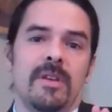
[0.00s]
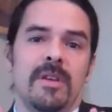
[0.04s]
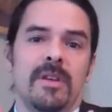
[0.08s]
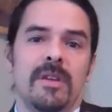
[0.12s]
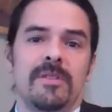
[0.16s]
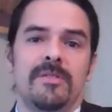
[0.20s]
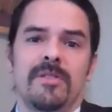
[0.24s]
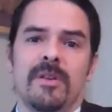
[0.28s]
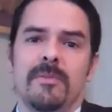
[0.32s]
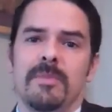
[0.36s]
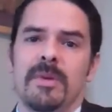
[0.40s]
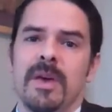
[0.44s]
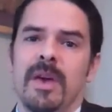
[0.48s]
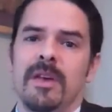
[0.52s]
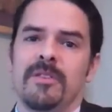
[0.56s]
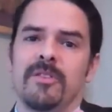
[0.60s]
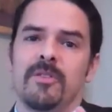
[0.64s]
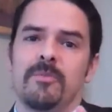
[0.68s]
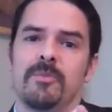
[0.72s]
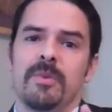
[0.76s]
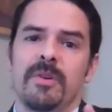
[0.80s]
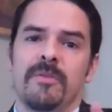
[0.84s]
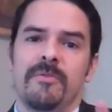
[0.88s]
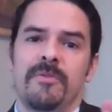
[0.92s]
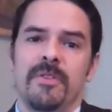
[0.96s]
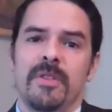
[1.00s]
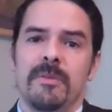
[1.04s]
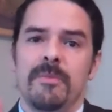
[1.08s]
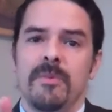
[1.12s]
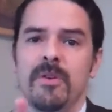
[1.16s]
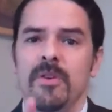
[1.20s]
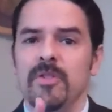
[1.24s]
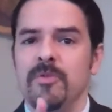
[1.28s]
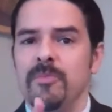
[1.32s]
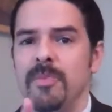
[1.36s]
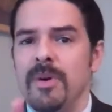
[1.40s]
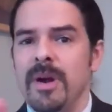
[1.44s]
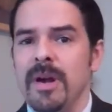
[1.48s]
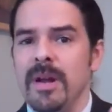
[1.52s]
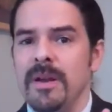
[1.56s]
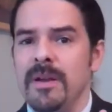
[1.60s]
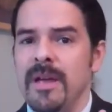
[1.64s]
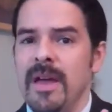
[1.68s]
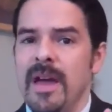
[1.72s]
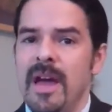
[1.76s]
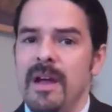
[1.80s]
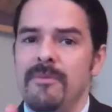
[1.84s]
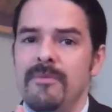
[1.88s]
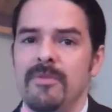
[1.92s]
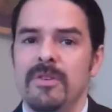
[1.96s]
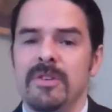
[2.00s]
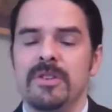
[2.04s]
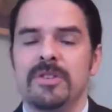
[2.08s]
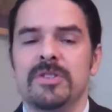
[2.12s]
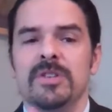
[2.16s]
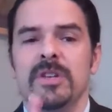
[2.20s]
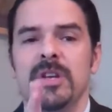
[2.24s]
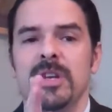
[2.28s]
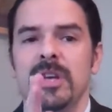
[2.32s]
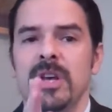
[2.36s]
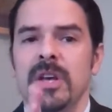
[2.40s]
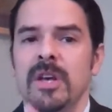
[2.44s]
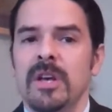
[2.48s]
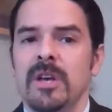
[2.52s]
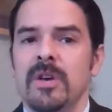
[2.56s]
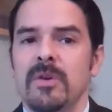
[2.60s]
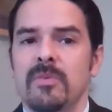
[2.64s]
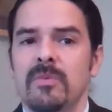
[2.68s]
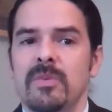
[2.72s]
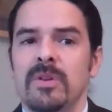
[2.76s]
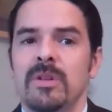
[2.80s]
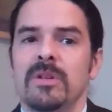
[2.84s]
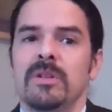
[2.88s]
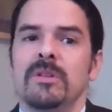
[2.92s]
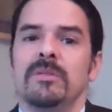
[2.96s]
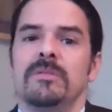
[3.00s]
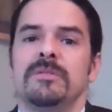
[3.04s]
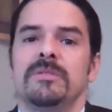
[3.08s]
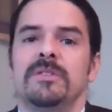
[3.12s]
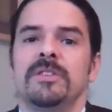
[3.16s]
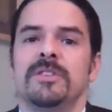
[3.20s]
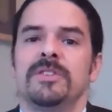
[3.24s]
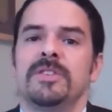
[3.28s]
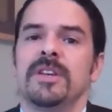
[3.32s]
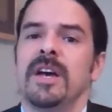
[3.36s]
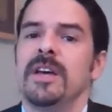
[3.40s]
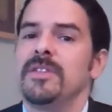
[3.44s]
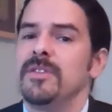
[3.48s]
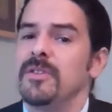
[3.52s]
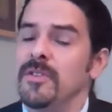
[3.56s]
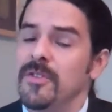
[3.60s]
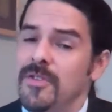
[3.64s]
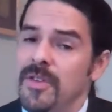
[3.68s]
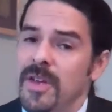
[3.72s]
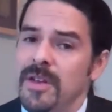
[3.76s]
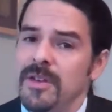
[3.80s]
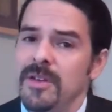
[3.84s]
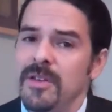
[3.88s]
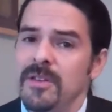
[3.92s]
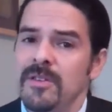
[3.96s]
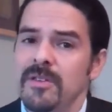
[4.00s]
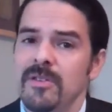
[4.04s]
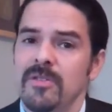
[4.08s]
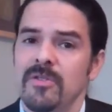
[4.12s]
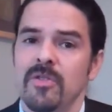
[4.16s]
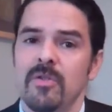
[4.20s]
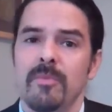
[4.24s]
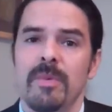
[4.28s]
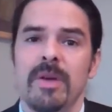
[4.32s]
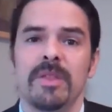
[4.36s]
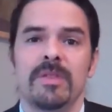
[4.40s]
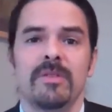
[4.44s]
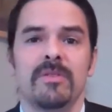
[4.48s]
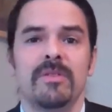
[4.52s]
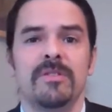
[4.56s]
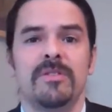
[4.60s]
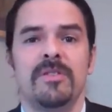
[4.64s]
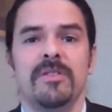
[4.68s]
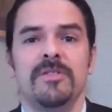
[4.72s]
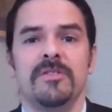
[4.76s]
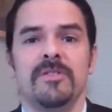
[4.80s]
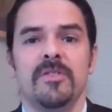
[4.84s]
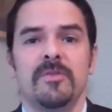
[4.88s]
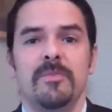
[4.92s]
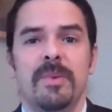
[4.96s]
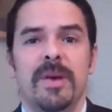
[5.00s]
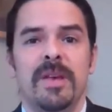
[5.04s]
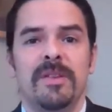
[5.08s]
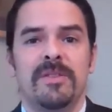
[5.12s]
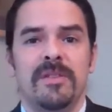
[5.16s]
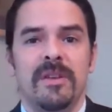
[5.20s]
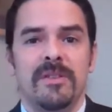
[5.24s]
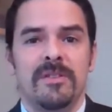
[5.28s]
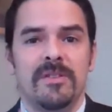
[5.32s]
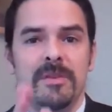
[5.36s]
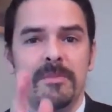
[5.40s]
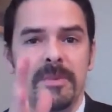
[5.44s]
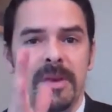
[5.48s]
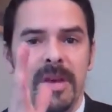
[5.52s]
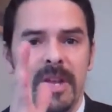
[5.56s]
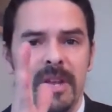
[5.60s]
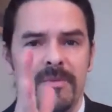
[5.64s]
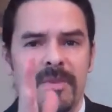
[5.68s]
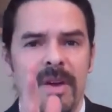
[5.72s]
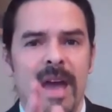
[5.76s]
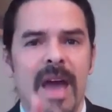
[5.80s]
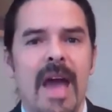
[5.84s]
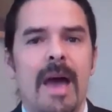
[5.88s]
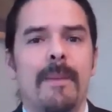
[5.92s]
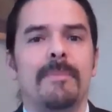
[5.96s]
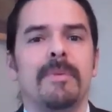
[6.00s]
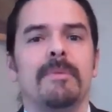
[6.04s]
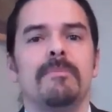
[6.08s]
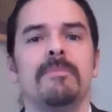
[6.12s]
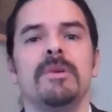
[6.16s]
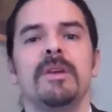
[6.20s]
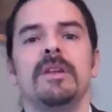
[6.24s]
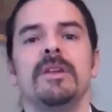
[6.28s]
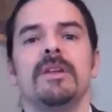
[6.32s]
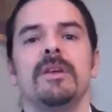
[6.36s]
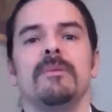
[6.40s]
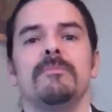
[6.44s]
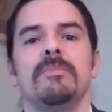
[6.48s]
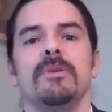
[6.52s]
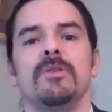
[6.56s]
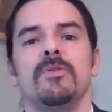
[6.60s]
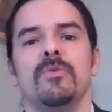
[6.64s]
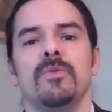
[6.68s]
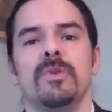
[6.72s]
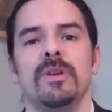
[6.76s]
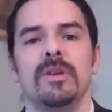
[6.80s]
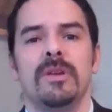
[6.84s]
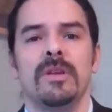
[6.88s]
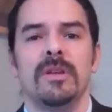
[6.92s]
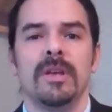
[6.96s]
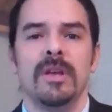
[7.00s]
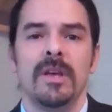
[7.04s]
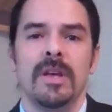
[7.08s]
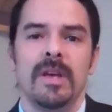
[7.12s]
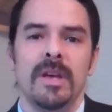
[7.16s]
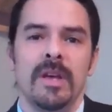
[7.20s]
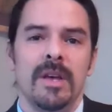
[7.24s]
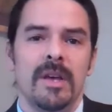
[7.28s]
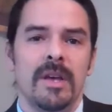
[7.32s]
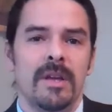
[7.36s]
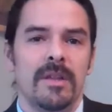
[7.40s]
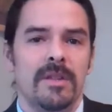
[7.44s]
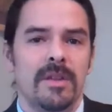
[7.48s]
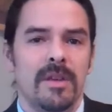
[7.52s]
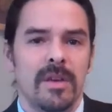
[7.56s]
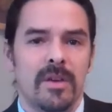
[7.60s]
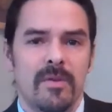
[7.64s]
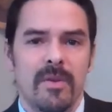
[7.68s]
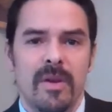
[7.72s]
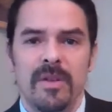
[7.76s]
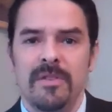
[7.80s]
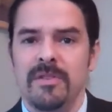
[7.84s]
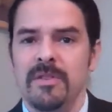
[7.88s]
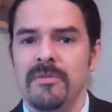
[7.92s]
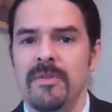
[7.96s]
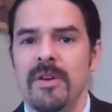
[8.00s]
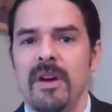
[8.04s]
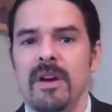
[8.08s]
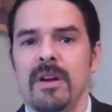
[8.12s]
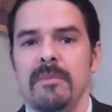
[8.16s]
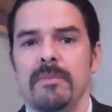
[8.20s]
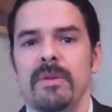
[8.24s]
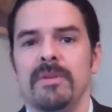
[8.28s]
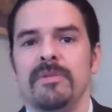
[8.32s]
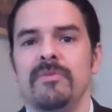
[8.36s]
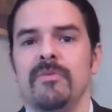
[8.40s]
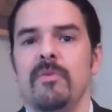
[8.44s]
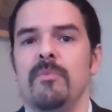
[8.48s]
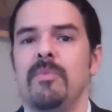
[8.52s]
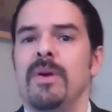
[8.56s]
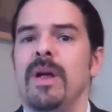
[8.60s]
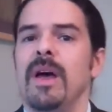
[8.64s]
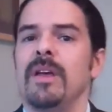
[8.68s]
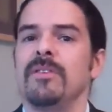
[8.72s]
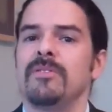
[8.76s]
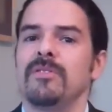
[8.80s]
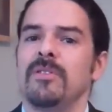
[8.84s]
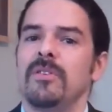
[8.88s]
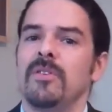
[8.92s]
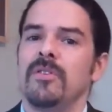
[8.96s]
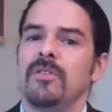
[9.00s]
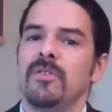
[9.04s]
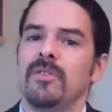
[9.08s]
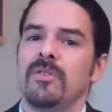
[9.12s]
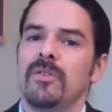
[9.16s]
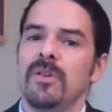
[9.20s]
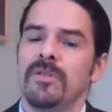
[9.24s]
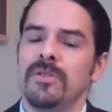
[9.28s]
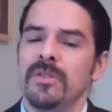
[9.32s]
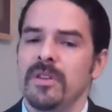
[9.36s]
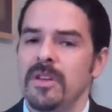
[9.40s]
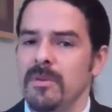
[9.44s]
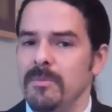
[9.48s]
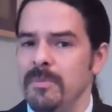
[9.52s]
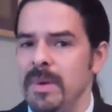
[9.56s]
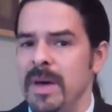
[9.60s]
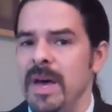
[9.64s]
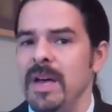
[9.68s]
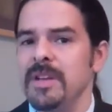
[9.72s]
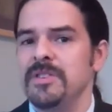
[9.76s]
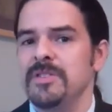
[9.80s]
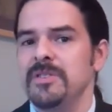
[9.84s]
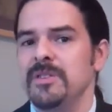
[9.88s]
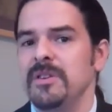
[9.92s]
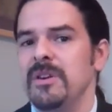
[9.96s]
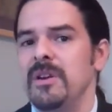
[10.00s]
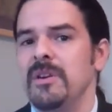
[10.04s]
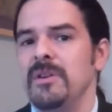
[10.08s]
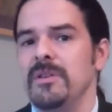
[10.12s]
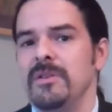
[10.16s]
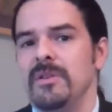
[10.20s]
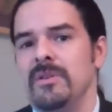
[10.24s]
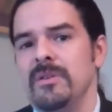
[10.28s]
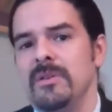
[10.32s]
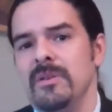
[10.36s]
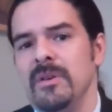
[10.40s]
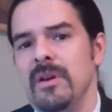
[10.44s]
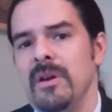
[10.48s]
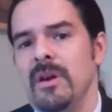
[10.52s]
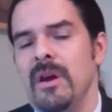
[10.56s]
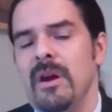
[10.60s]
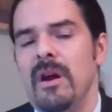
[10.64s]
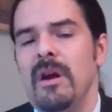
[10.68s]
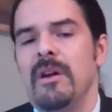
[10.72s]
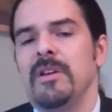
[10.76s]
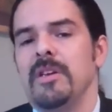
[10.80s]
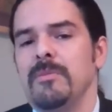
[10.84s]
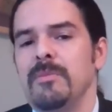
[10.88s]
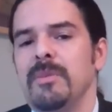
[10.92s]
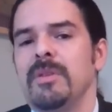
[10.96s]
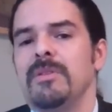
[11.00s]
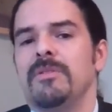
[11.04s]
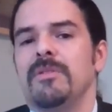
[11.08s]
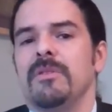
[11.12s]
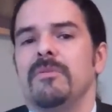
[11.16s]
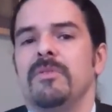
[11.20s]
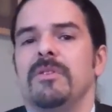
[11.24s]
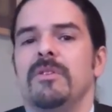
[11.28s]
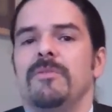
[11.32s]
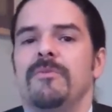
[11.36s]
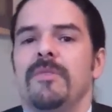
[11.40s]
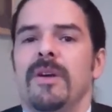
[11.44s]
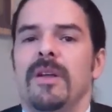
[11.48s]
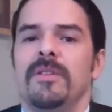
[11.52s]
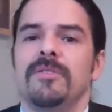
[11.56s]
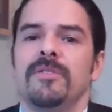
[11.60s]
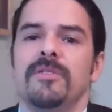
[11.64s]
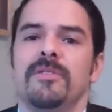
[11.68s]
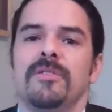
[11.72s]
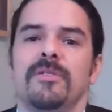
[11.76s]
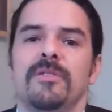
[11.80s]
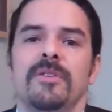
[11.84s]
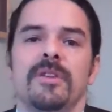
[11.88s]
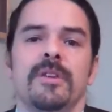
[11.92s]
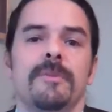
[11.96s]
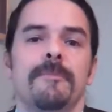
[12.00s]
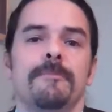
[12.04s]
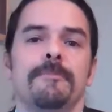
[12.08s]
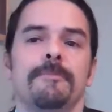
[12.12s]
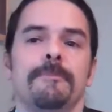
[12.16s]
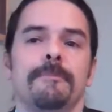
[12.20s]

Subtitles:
in some cases, but for the most part, on average, will decide their sentences or make their decisions based on some kind of happy medium between the aggressive arguments of a prosecutor and the compassionate arguments of a defense attorney.